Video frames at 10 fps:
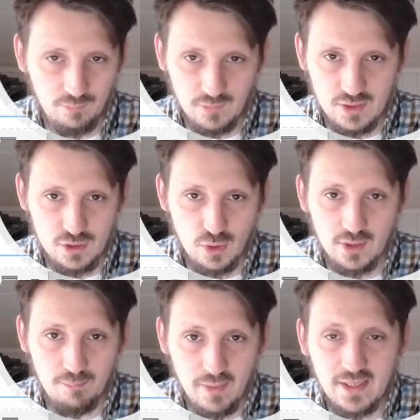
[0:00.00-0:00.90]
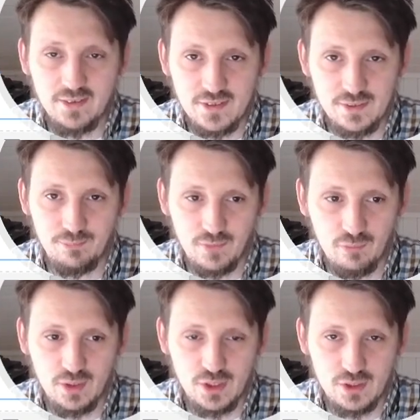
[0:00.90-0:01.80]
insert a mechanism
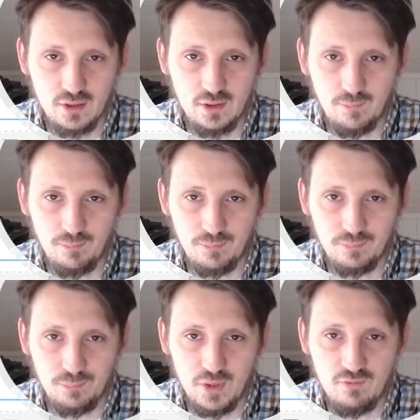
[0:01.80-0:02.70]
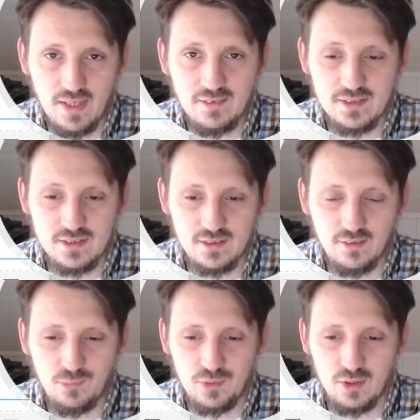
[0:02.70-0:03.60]
which prevents
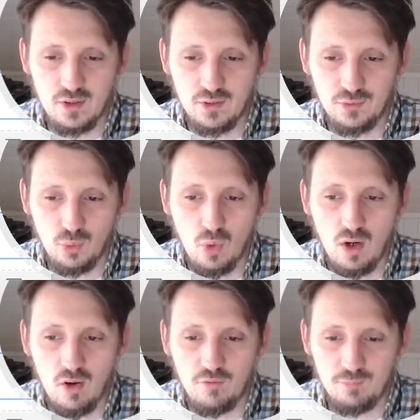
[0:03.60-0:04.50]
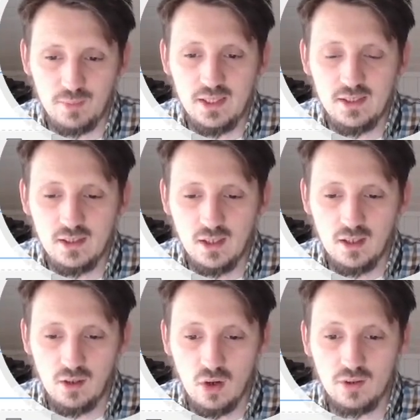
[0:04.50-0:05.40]
the door of being
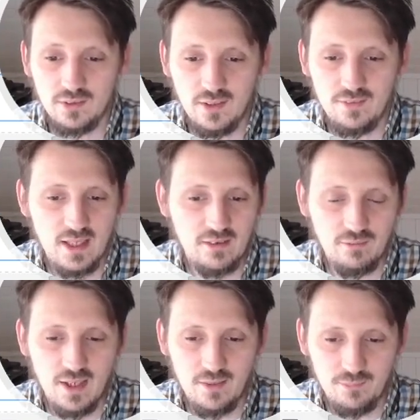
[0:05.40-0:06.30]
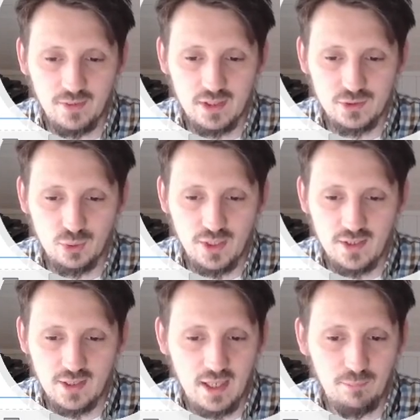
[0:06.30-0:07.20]
locked in that way. Yeah, so
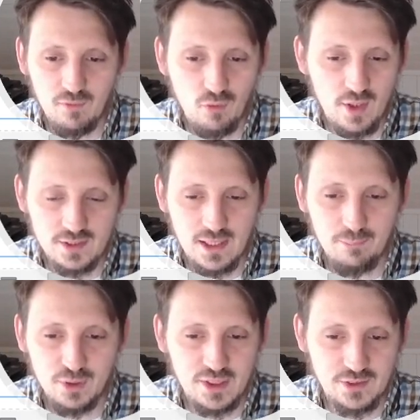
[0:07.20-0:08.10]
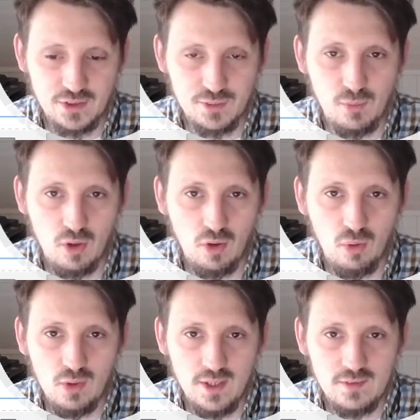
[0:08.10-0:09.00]
there can be, for example, just a small
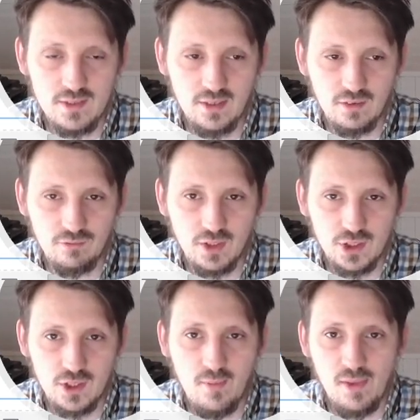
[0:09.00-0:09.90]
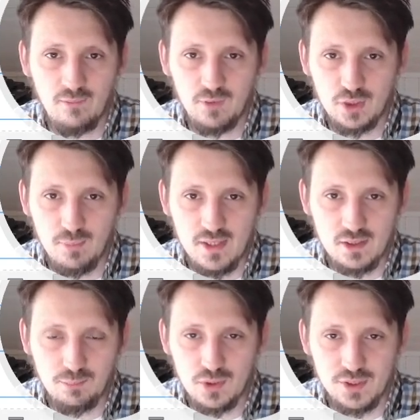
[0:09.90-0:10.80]
hole inside the fridge, which
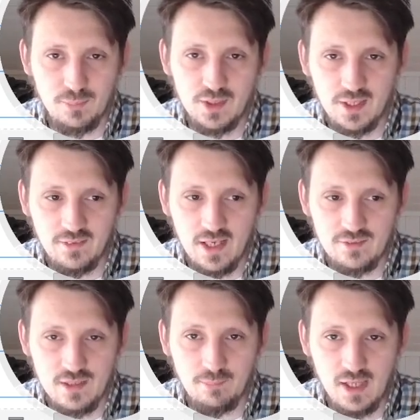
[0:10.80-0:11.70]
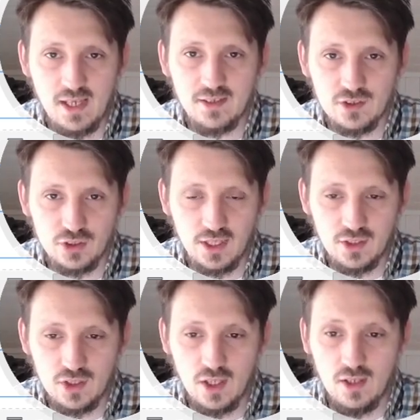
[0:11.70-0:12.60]
makes it possible that there is some air
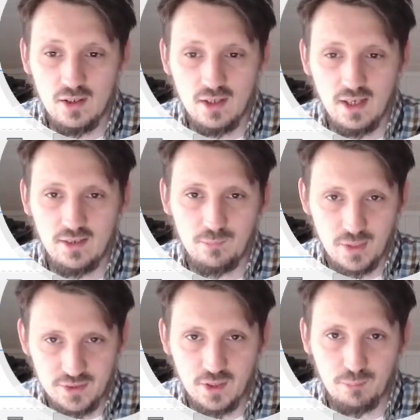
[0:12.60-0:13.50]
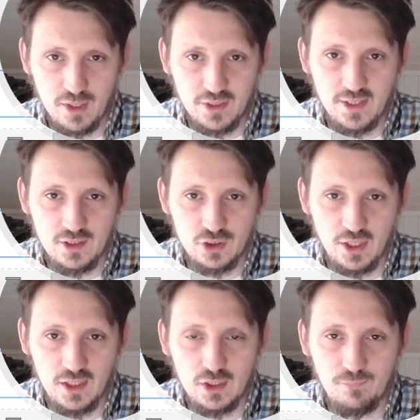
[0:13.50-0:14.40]
exchange and pressure
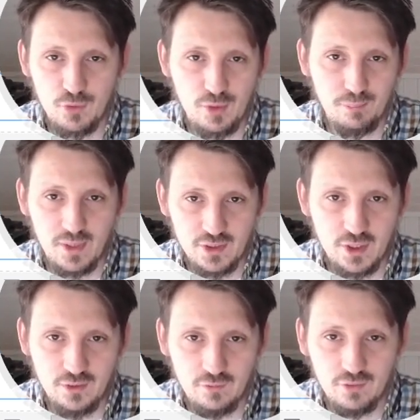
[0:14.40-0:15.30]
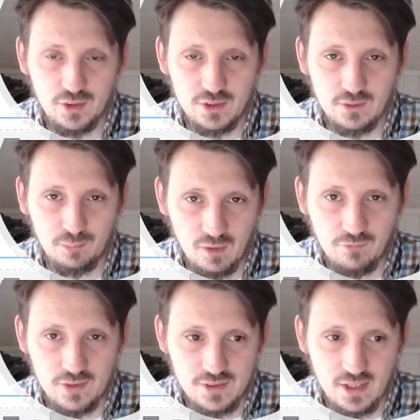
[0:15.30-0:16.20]
exchange. So the pressure
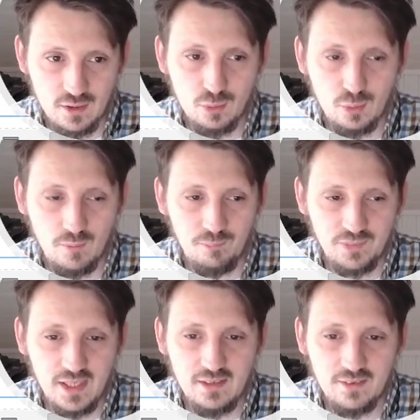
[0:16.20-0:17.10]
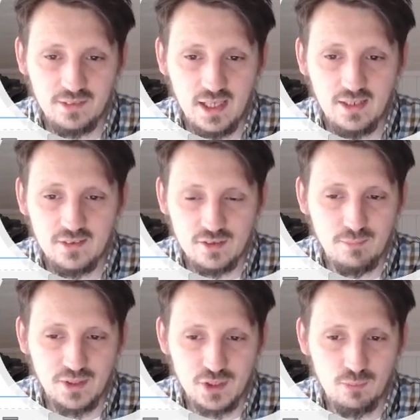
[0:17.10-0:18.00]
difference that you get at the end is
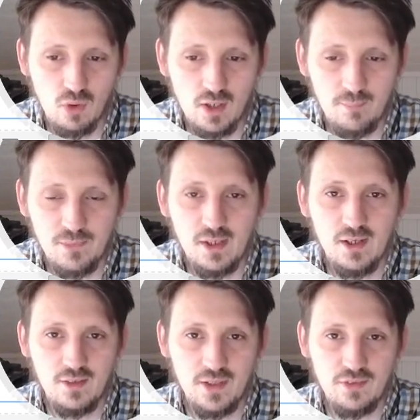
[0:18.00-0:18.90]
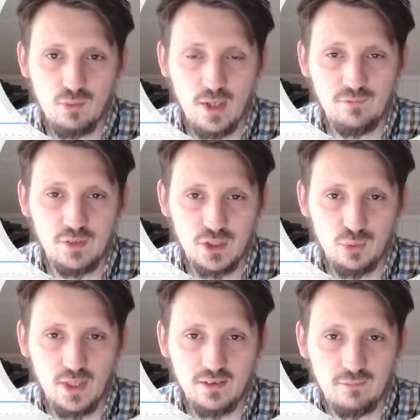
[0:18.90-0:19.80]
much smaller than the one which
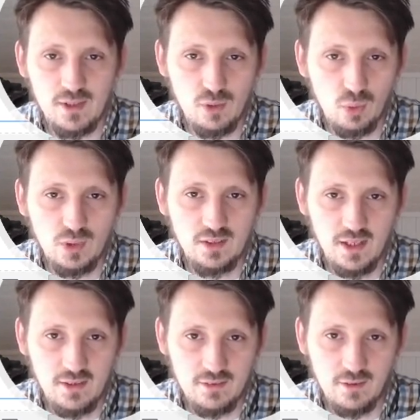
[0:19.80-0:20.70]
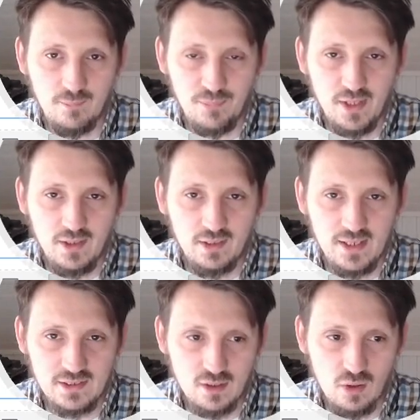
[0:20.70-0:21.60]
you get when you only take the
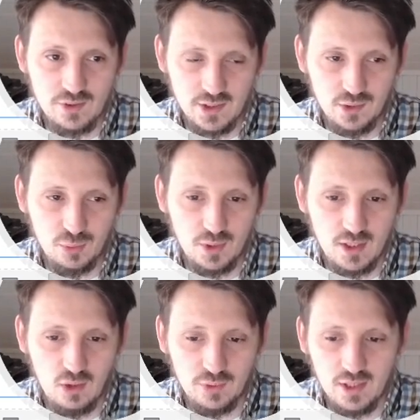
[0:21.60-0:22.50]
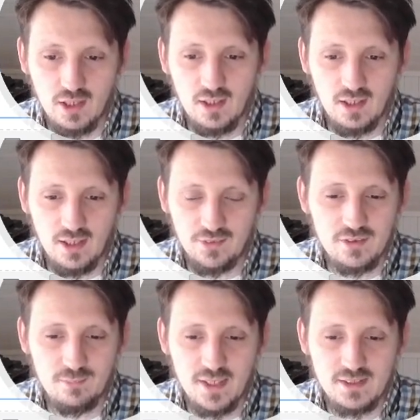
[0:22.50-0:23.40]
gas laws into account. And
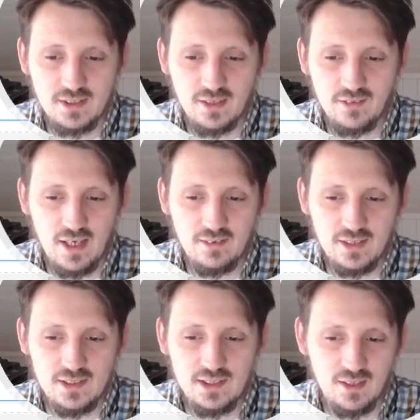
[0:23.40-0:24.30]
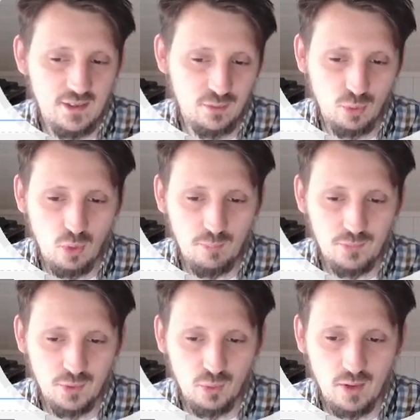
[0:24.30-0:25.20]
this makes it at the end easier than to
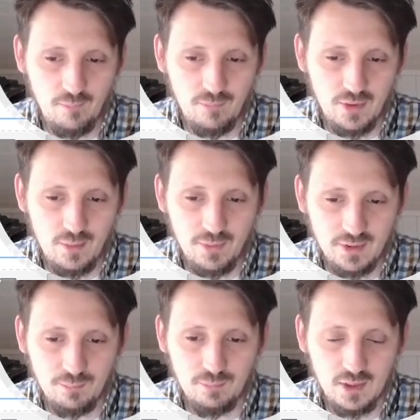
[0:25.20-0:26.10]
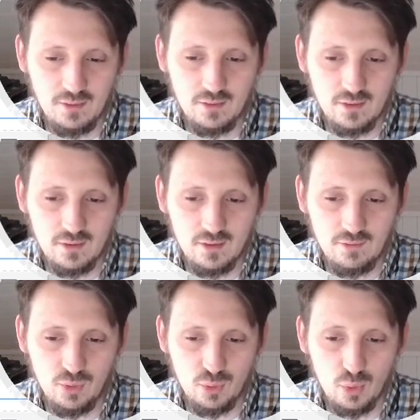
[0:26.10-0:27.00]
open the door. Yeah, but
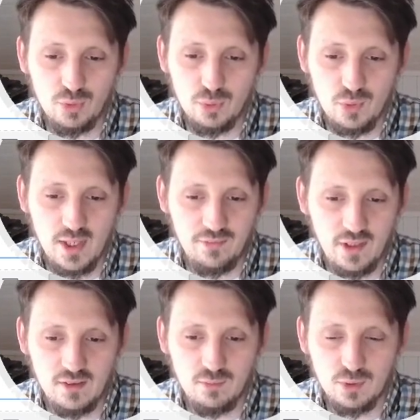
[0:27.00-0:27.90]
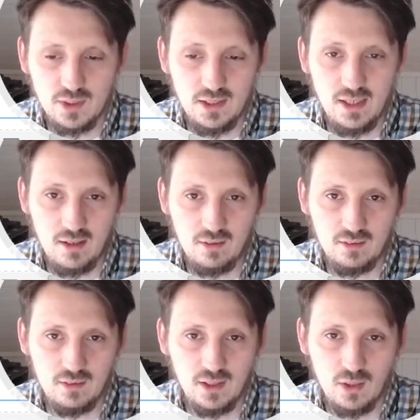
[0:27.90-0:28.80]
if you don't do that, then you would really
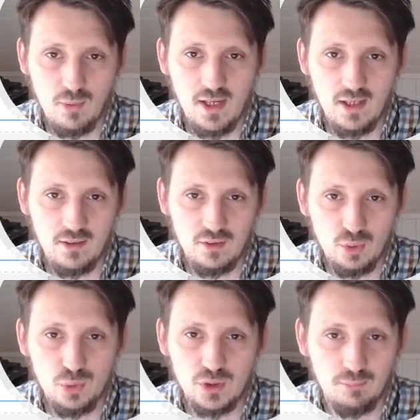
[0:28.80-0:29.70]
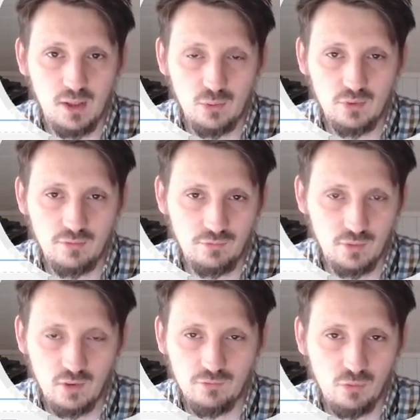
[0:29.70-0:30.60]
require a huge amount of
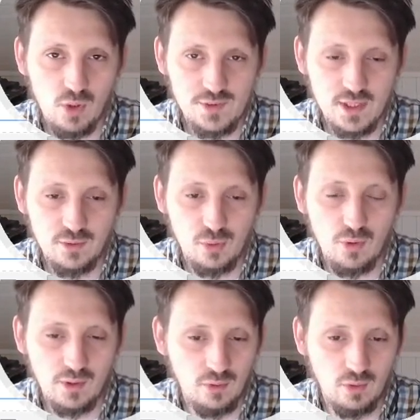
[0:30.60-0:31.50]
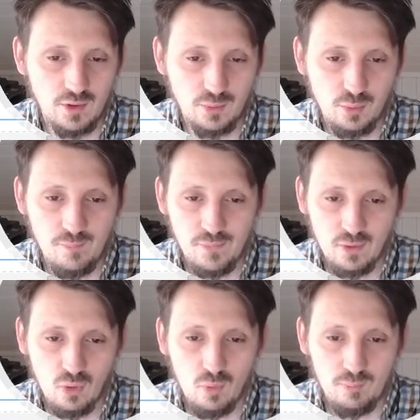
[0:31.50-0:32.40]
force and torque in order to
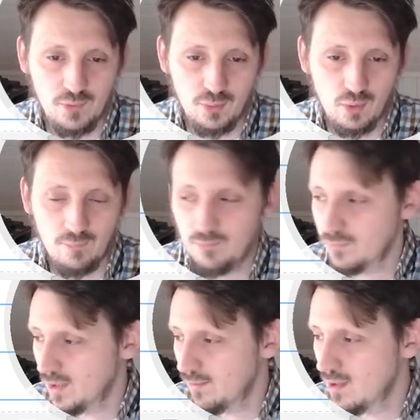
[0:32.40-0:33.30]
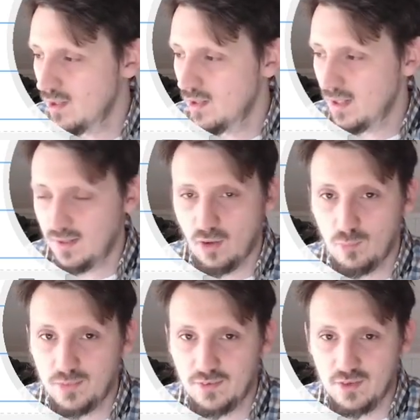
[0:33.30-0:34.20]
open the door. Yeah? And I
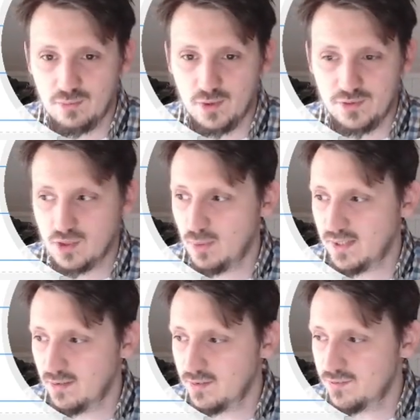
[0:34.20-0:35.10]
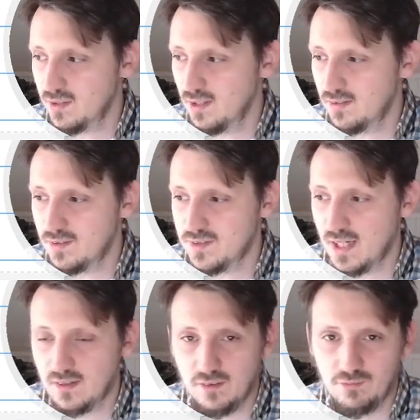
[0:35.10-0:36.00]
hope that this was quite interesting and
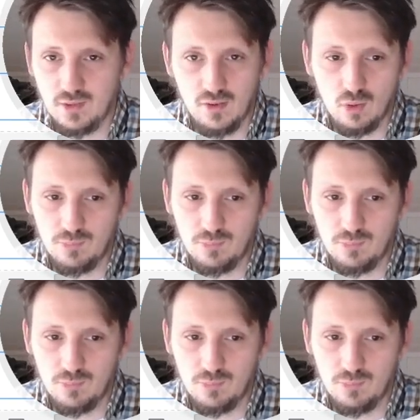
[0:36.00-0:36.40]
instructive. I hope